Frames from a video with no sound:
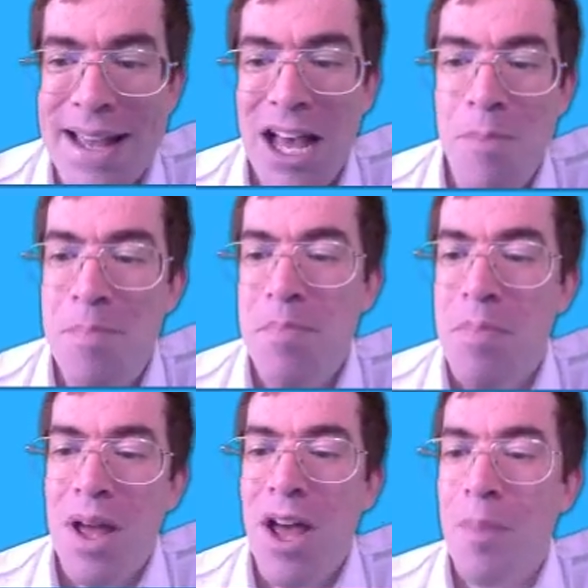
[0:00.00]

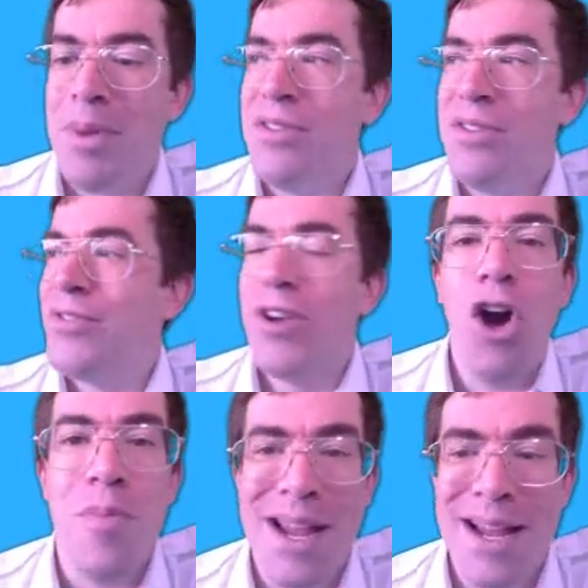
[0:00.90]
a bit of
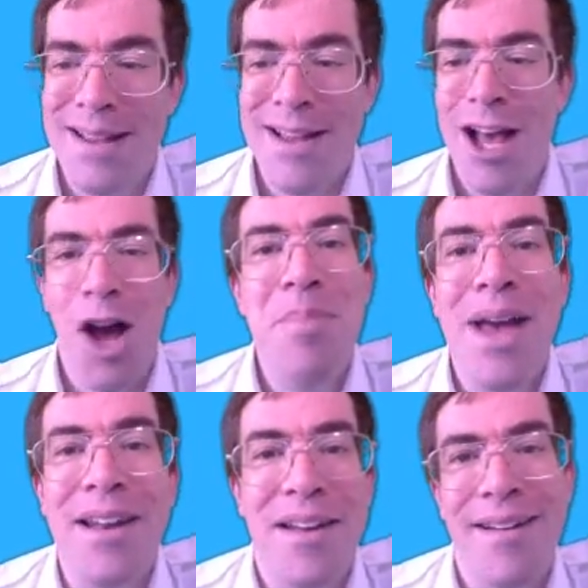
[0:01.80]
combing, a
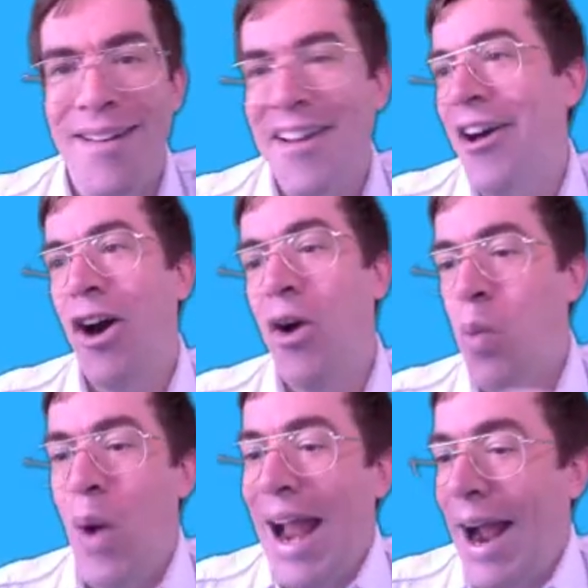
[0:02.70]
pillar, a
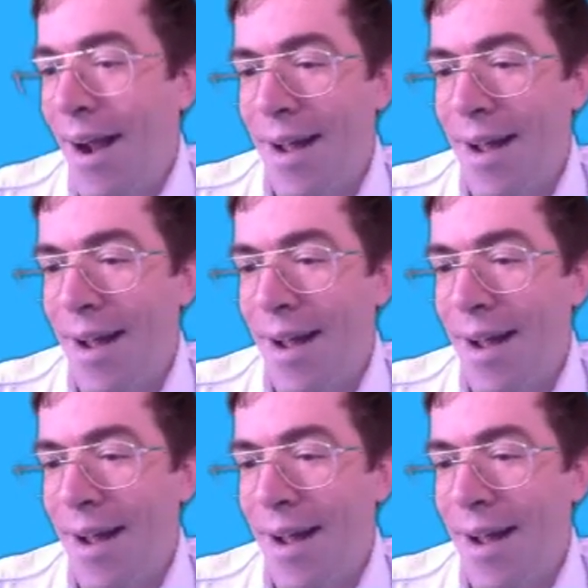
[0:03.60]
wing,